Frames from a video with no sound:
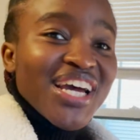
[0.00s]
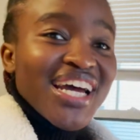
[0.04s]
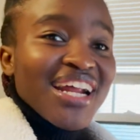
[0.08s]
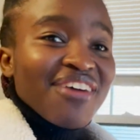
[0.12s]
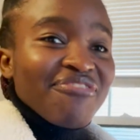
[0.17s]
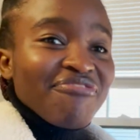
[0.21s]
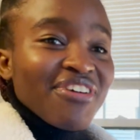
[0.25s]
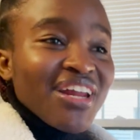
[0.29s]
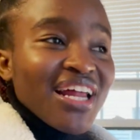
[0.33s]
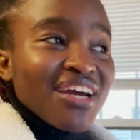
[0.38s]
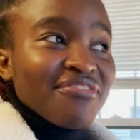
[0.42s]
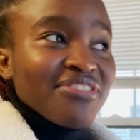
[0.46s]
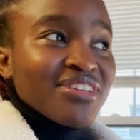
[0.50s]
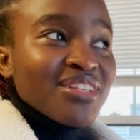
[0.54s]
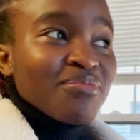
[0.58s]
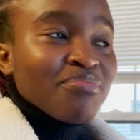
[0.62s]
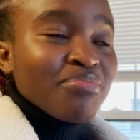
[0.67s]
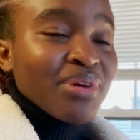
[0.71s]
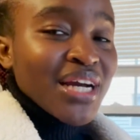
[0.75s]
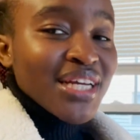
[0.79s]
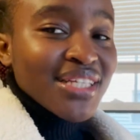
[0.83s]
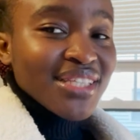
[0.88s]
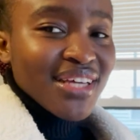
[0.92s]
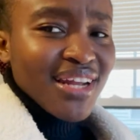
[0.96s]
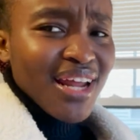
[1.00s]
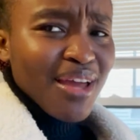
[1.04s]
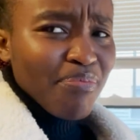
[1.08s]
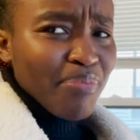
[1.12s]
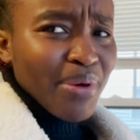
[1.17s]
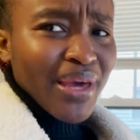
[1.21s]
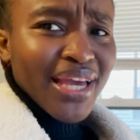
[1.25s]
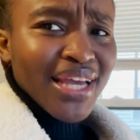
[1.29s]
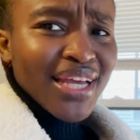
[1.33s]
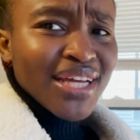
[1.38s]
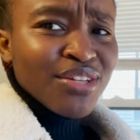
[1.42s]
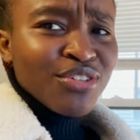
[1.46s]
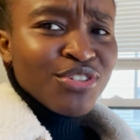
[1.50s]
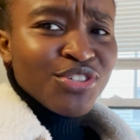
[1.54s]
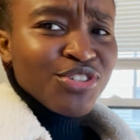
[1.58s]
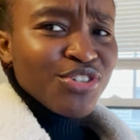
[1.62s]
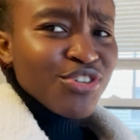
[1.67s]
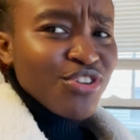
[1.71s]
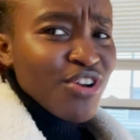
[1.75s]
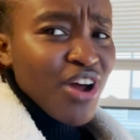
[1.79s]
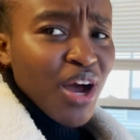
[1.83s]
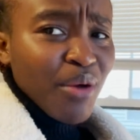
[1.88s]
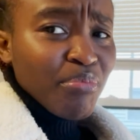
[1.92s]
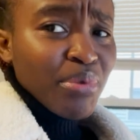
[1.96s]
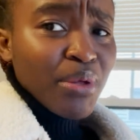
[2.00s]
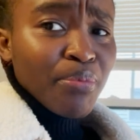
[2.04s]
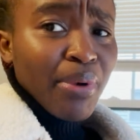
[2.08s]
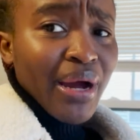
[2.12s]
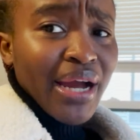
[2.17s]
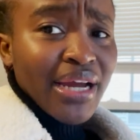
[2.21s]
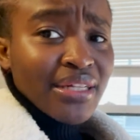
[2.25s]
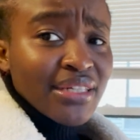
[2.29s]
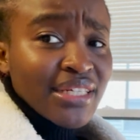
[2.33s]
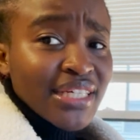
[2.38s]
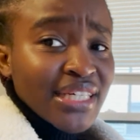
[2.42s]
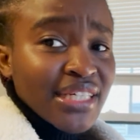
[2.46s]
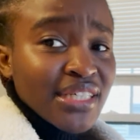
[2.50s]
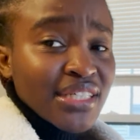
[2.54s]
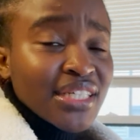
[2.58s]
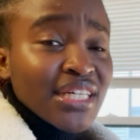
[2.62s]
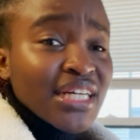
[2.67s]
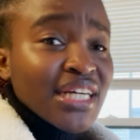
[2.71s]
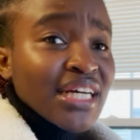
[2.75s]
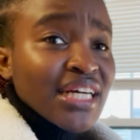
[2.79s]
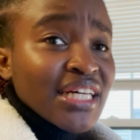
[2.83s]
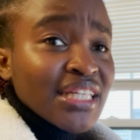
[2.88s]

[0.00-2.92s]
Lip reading: and I feel like for the price that I paid, you should not be piling